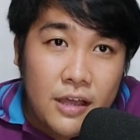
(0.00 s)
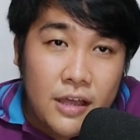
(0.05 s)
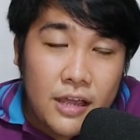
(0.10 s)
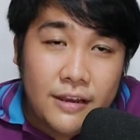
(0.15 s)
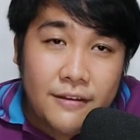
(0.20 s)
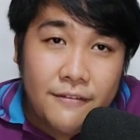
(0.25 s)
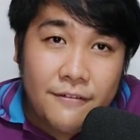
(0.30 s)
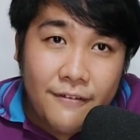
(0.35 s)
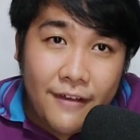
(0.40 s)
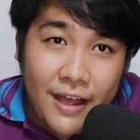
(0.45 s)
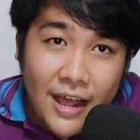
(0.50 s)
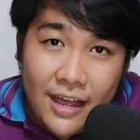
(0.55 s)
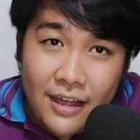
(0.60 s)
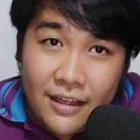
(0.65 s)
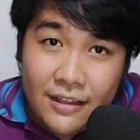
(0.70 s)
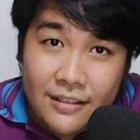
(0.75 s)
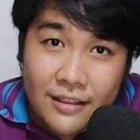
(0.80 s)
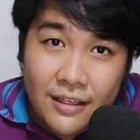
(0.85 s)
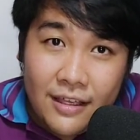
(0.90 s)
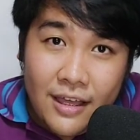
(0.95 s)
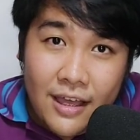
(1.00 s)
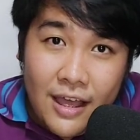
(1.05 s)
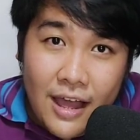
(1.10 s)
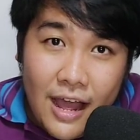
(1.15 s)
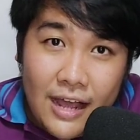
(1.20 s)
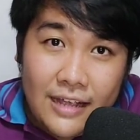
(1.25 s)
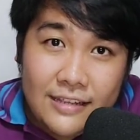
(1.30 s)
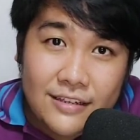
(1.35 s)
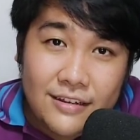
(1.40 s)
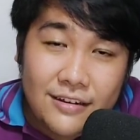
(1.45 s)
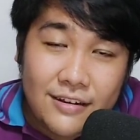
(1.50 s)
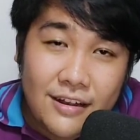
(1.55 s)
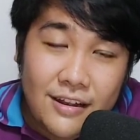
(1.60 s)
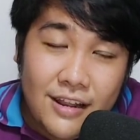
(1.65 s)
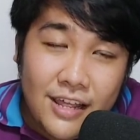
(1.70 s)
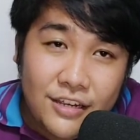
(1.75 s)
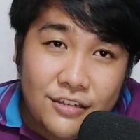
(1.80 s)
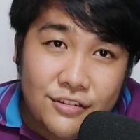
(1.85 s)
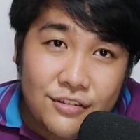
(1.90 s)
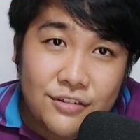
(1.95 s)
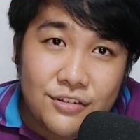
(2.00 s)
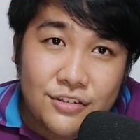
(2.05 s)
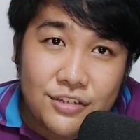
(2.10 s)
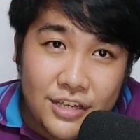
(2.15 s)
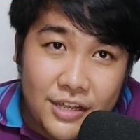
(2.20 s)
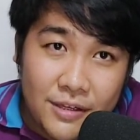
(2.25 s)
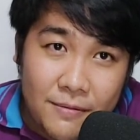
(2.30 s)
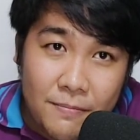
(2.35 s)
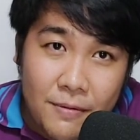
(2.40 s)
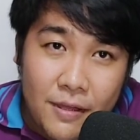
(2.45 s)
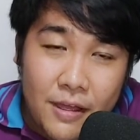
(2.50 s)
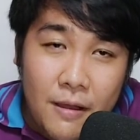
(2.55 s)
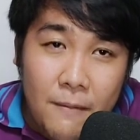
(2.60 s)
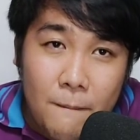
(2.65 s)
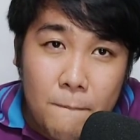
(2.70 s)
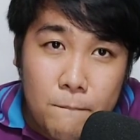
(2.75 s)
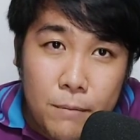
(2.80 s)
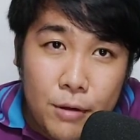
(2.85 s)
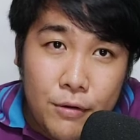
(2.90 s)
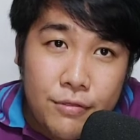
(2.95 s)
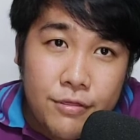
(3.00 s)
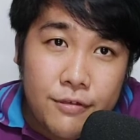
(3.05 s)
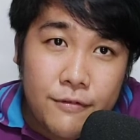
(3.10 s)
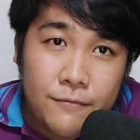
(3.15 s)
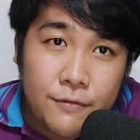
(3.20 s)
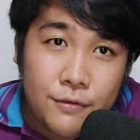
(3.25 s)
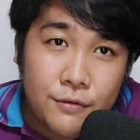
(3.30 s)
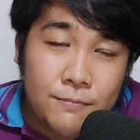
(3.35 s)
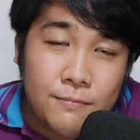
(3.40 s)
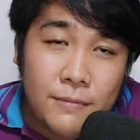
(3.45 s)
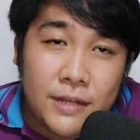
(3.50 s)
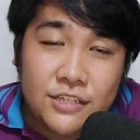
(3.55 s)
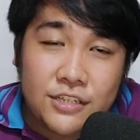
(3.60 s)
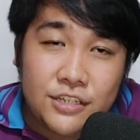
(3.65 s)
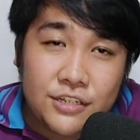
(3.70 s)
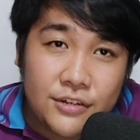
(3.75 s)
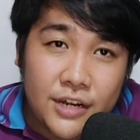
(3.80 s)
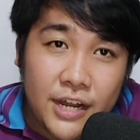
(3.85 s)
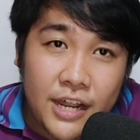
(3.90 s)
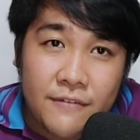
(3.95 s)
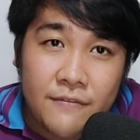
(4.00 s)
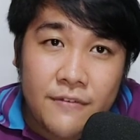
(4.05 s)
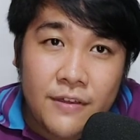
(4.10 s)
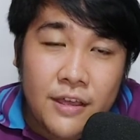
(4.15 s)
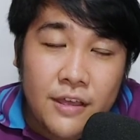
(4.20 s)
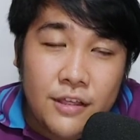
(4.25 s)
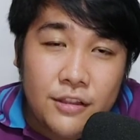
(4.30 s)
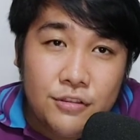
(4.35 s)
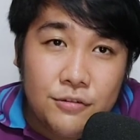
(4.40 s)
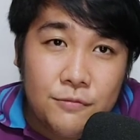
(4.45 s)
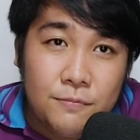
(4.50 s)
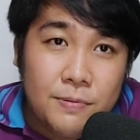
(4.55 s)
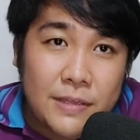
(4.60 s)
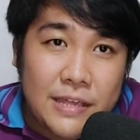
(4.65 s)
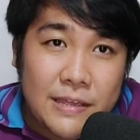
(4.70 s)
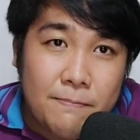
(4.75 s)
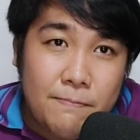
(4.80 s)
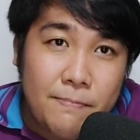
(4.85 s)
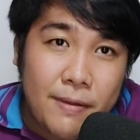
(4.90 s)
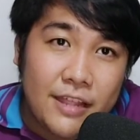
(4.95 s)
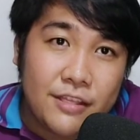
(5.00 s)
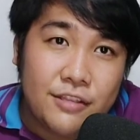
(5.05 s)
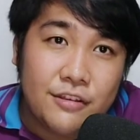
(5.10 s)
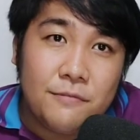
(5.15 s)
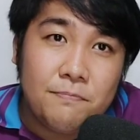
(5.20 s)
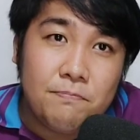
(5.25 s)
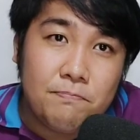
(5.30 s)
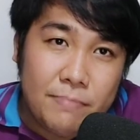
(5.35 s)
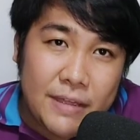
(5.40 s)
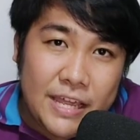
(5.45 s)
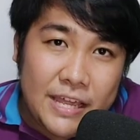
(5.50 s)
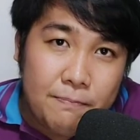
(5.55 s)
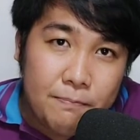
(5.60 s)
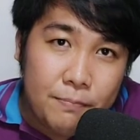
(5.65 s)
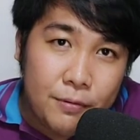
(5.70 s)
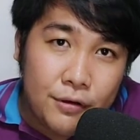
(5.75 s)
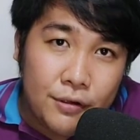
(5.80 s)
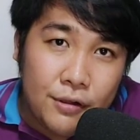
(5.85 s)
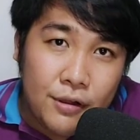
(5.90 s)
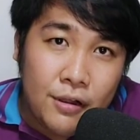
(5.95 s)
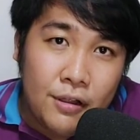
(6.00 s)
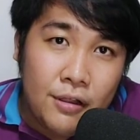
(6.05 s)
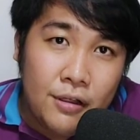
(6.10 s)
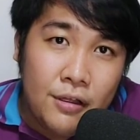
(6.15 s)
In fact, as a relationship, both of you must strive to be better people